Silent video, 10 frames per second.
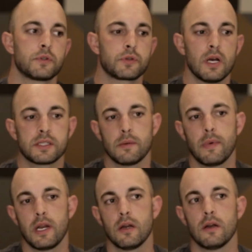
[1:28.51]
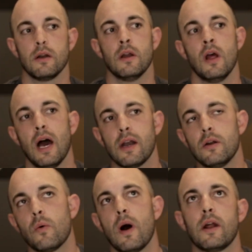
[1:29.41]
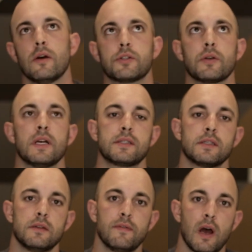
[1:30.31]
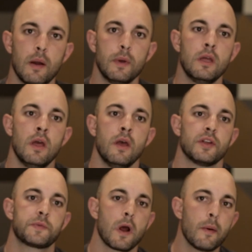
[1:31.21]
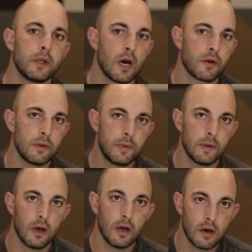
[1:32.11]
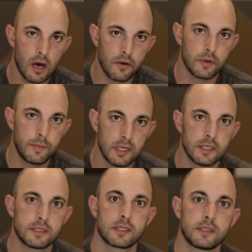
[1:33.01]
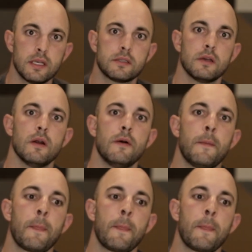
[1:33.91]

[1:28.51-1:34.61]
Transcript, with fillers: trust somebody or I don't know why I don't trust this environment, there's probably not a, a lot of repeated success there.